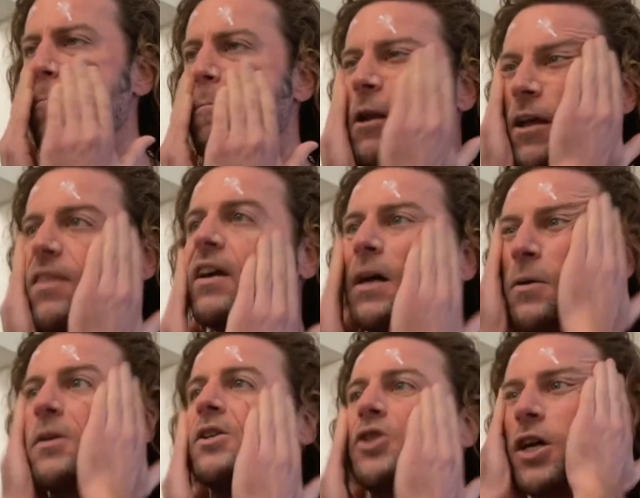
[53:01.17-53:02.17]
And I think I
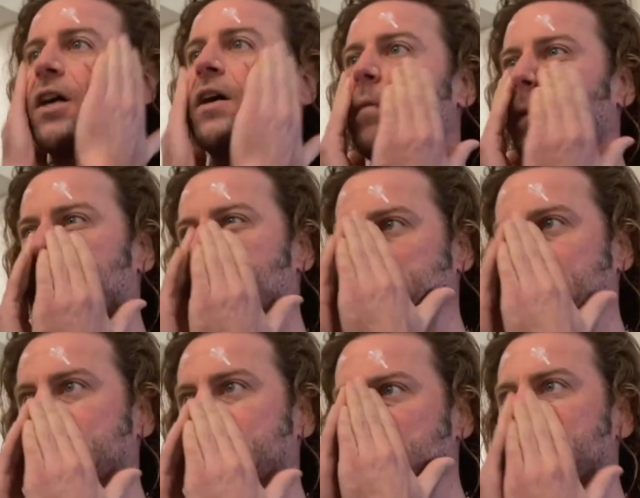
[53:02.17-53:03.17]
want to check over that real
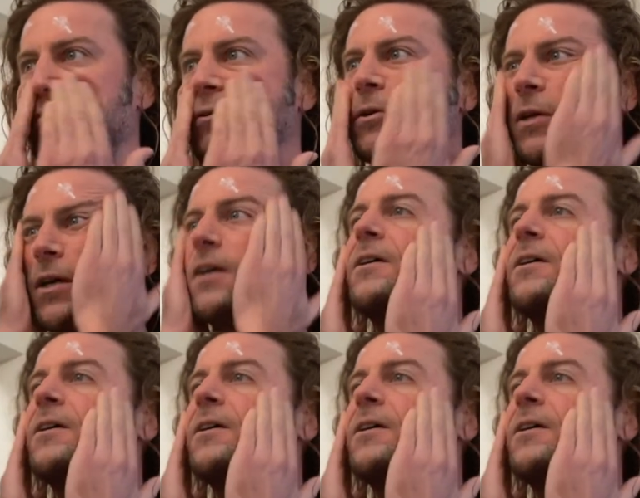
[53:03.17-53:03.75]
quick before